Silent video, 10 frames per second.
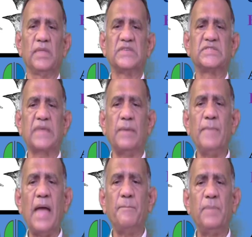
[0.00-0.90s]

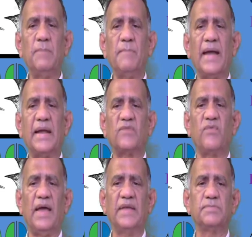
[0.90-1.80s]
some apple maggot
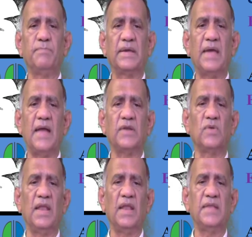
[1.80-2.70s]
flies began
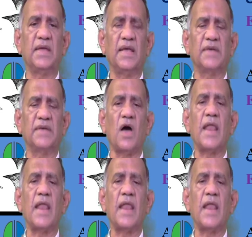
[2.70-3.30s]
to lay their eggs